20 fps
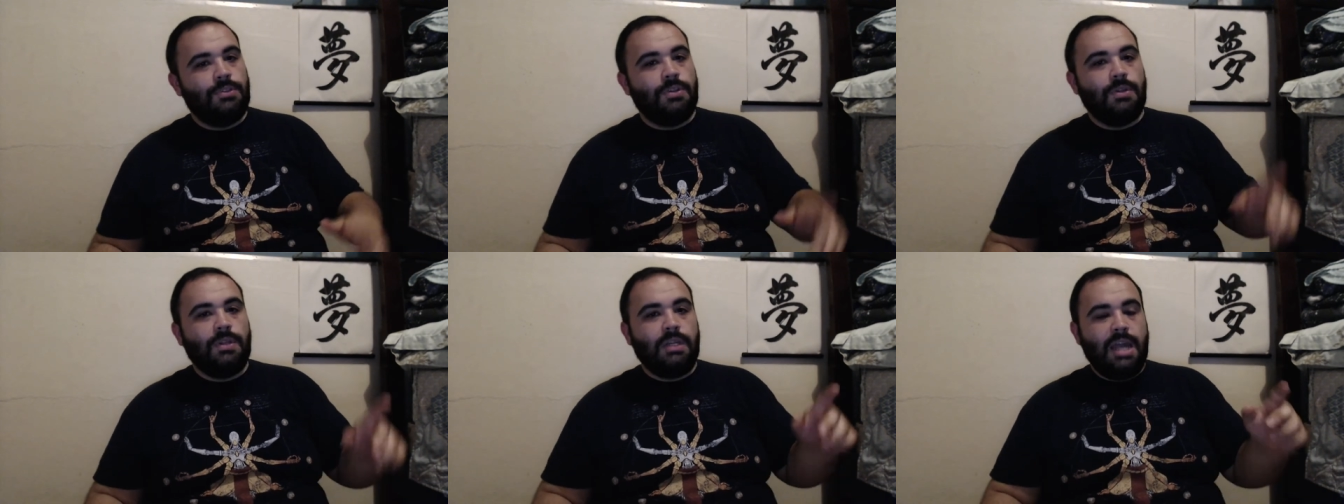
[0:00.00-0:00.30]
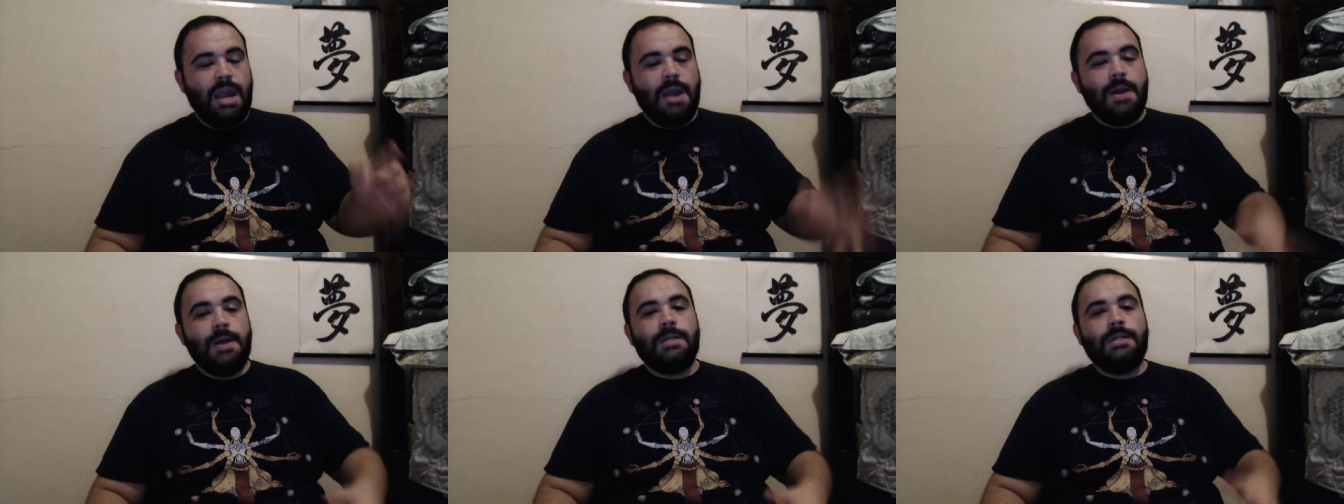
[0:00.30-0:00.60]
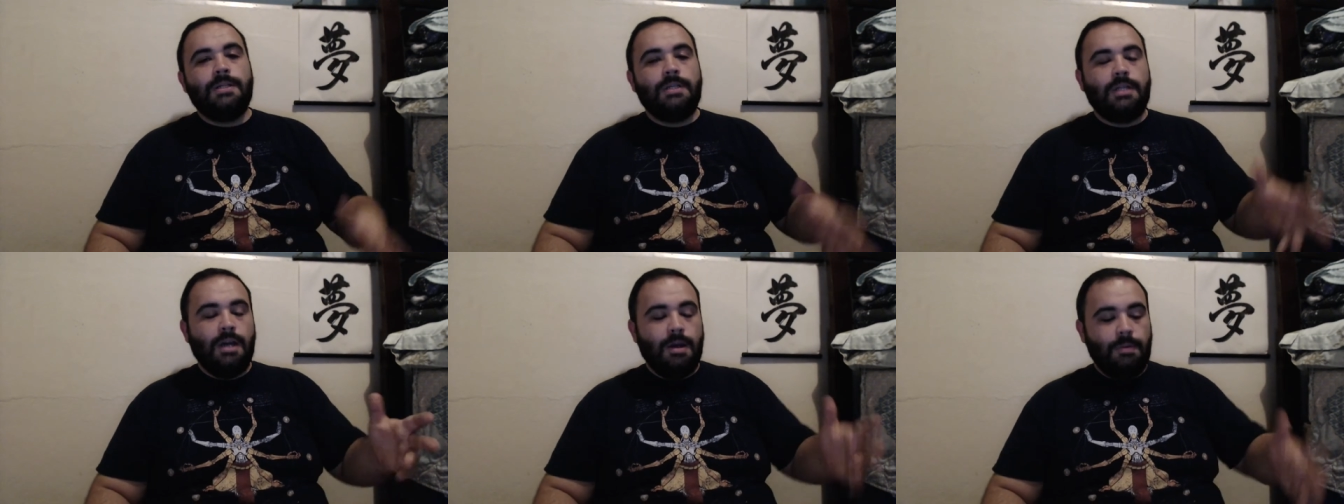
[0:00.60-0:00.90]
So the
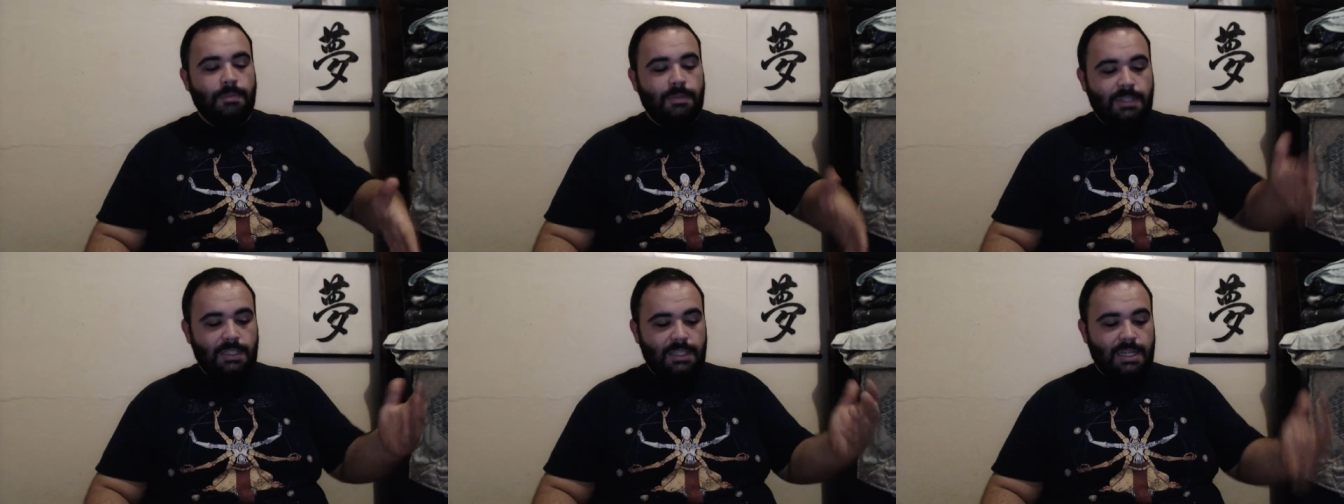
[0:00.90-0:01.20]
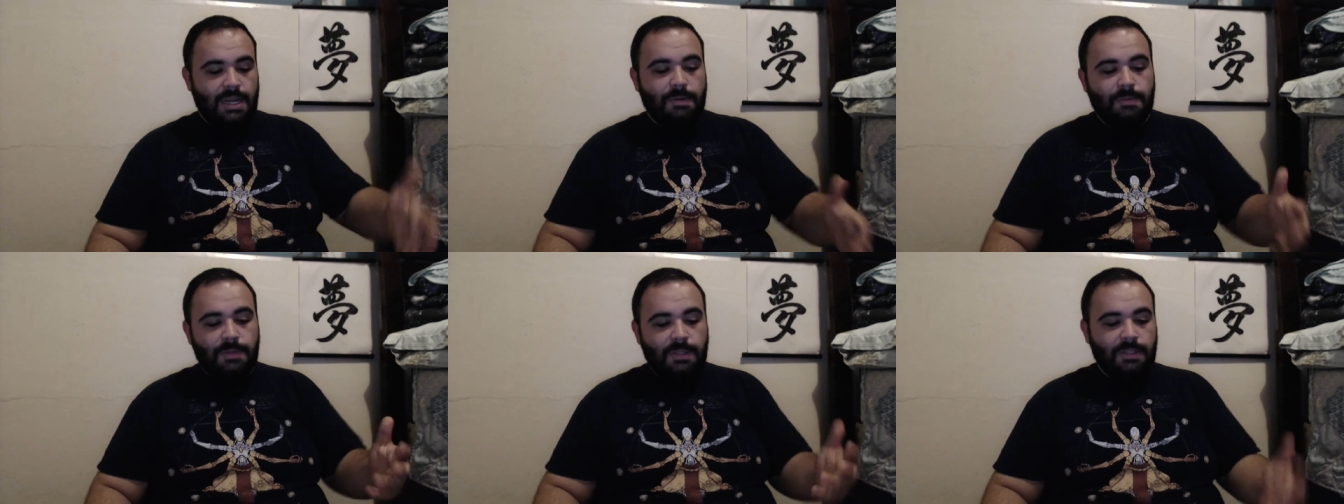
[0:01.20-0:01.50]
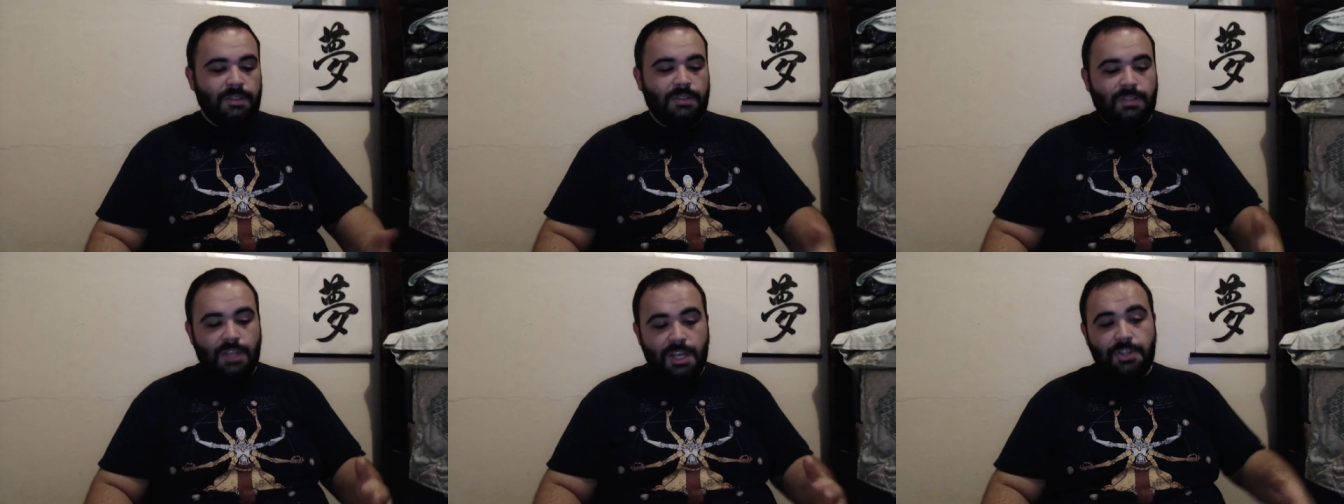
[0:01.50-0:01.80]
character comes to that
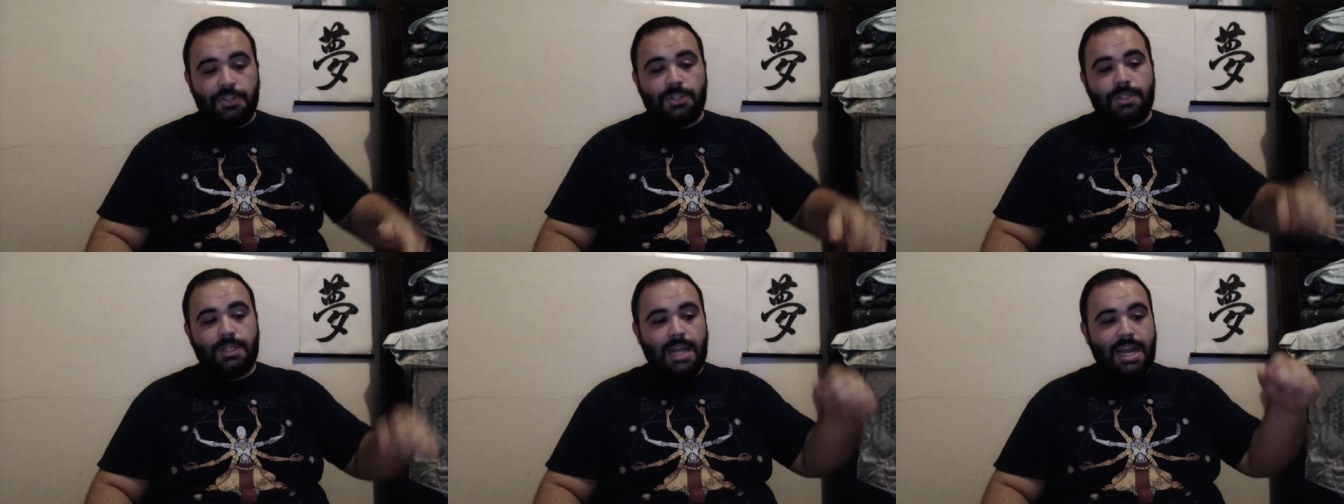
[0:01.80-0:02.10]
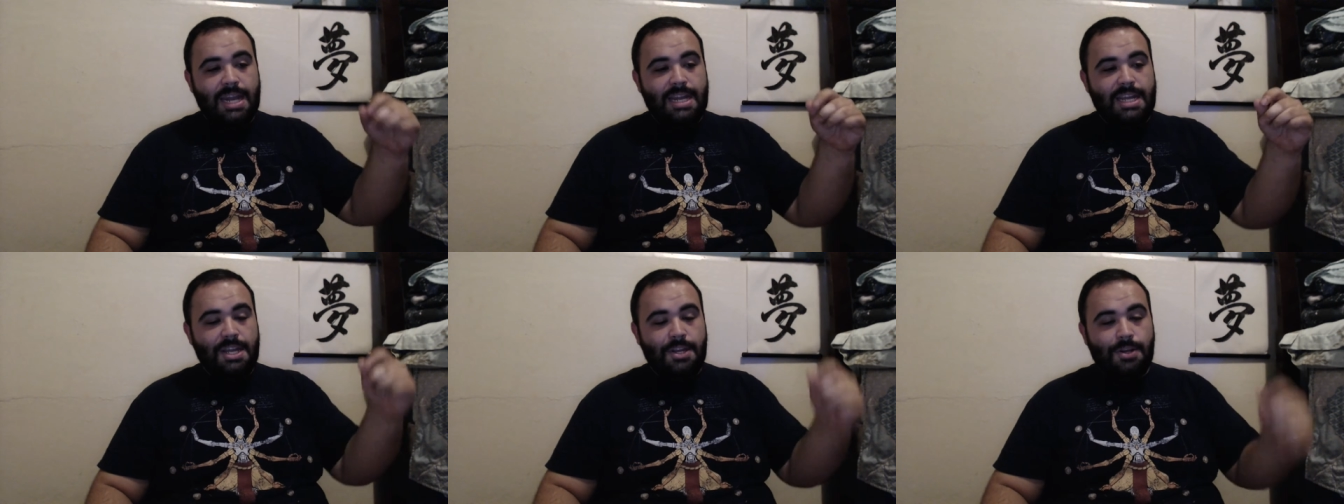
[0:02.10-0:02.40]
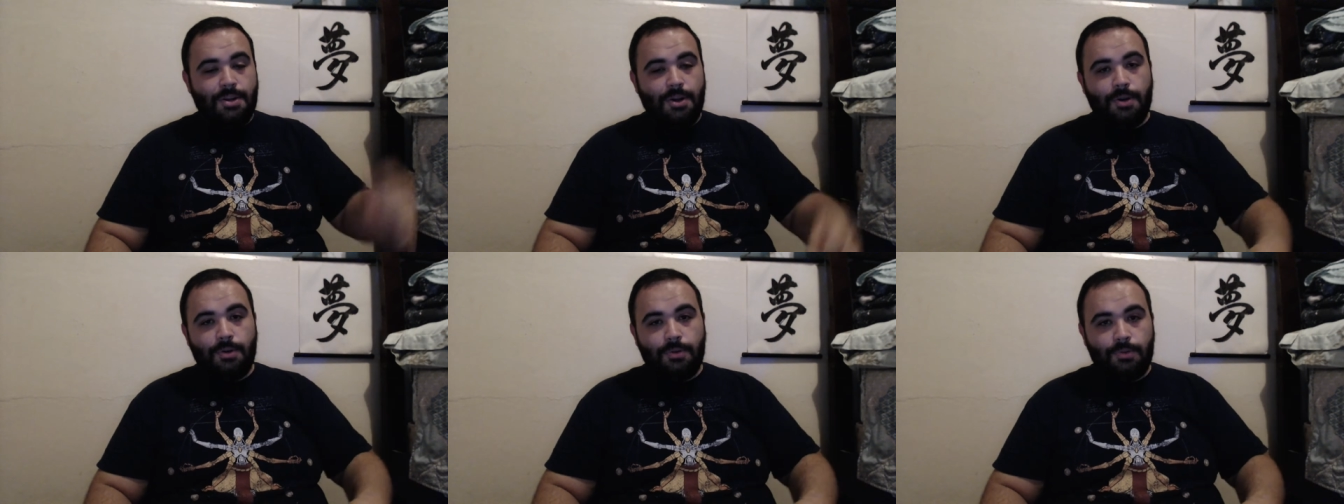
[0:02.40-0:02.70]
realization, and he
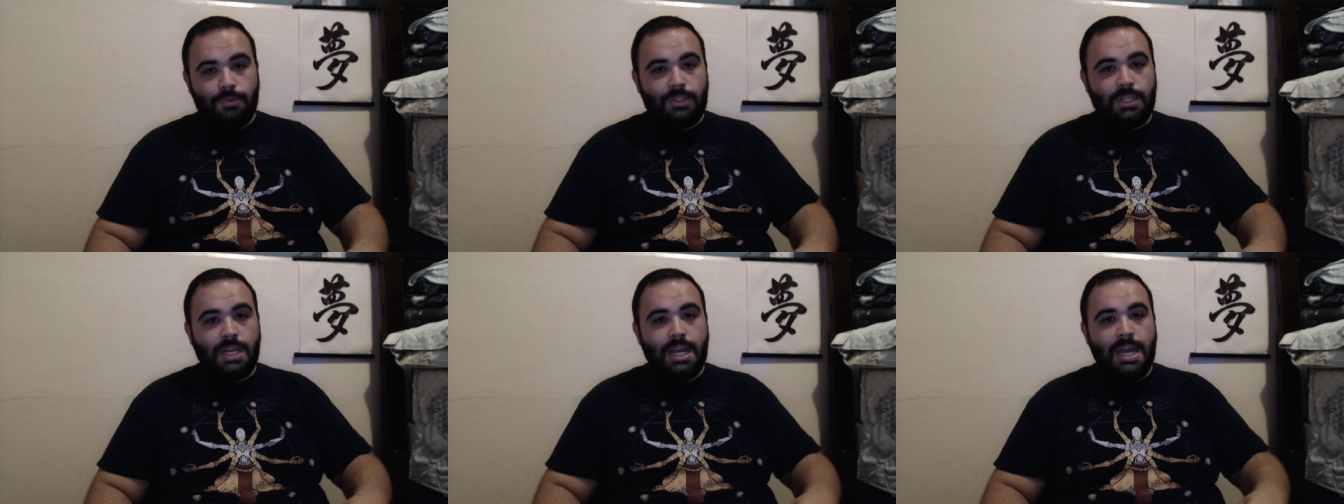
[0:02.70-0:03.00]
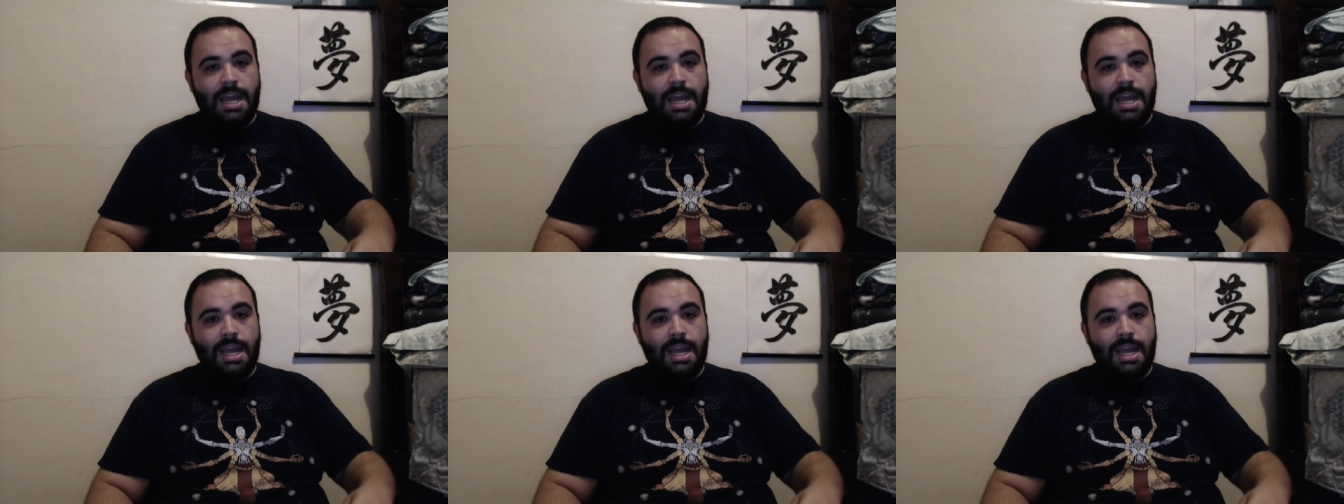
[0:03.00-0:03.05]
goes